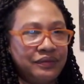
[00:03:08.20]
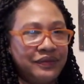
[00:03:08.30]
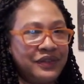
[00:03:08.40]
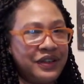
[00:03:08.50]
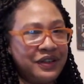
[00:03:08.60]

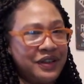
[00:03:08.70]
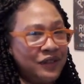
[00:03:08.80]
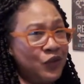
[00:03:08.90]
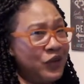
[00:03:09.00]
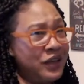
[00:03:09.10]
The
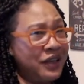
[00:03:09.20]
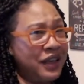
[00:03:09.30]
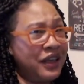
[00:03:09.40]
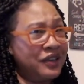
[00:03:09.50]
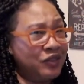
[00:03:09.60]
Devil and the
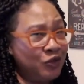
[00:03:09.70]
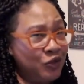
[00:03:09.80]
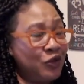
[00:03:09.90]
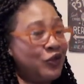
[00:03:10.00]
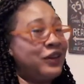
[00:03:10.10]
Angel, you
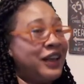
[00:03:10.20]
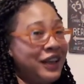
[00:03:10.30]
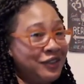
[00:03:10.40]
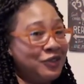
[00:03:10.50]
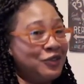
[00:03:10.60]
know the
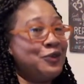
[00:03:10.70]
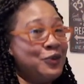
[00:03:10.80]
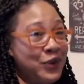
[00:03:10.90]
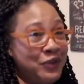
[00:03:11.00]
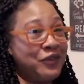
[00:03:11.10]
Angel will
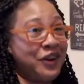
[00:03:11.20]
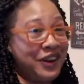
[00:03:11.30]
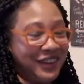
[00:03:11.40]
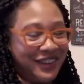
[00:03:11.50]
win, right?